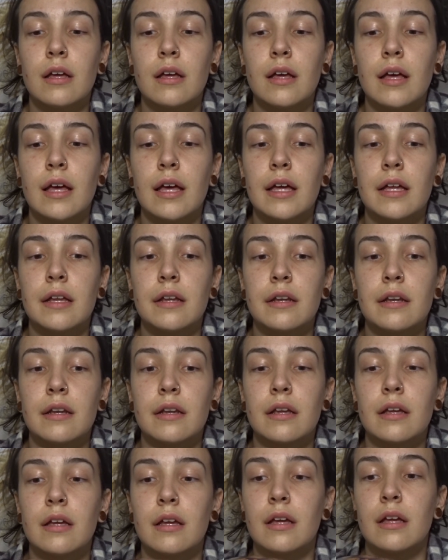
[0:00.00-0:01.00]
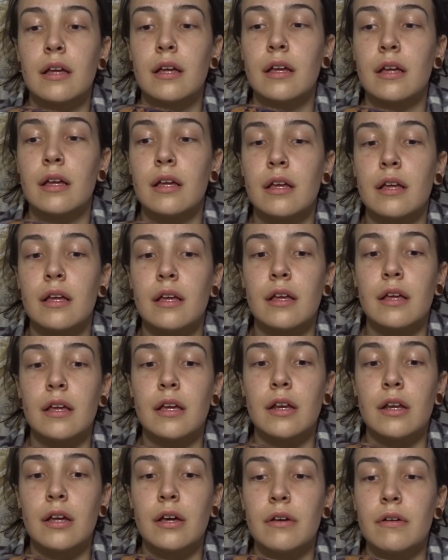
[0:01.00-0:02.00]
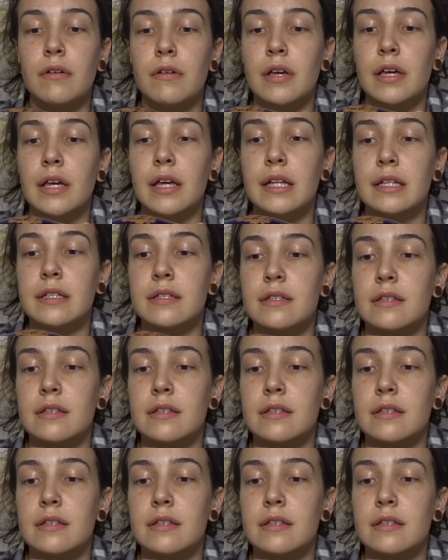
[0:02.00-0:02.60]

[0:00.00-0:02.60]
And you know, it